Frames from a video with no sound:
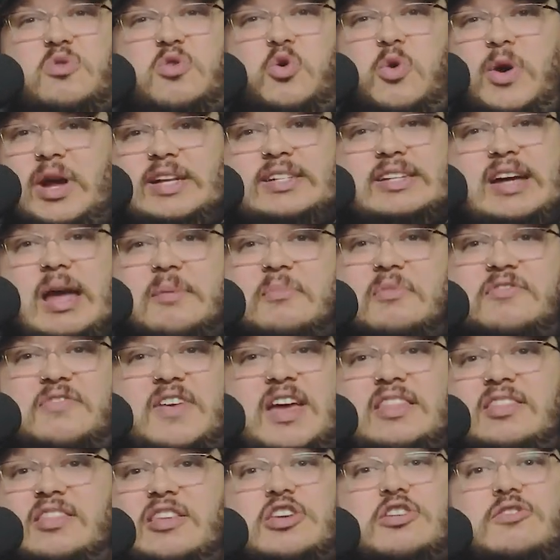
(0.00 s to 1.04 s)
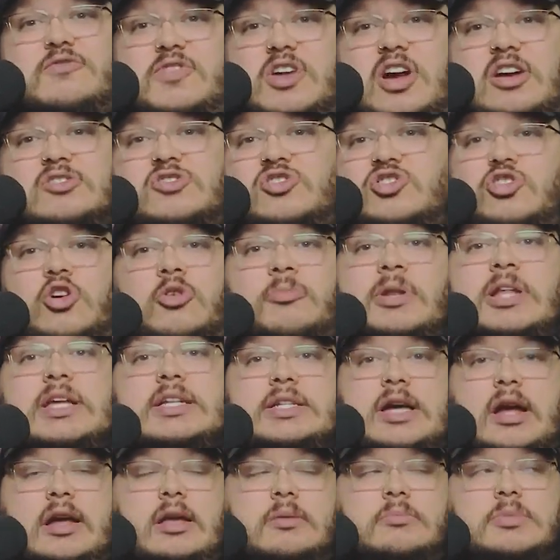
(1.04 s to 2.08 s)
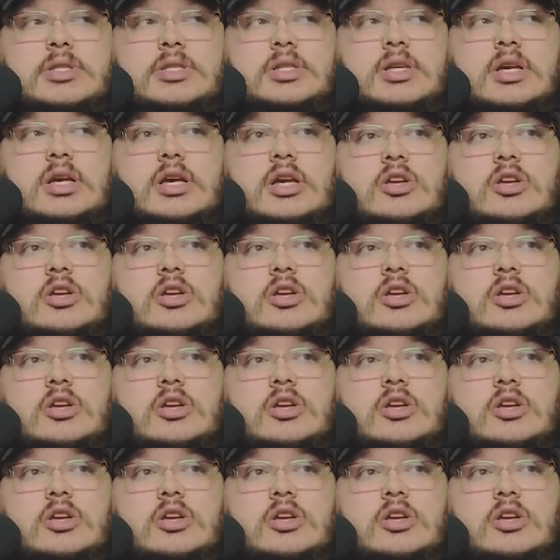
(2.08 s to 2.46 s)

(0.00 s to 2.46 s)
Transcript: quick time event that you've done so many times.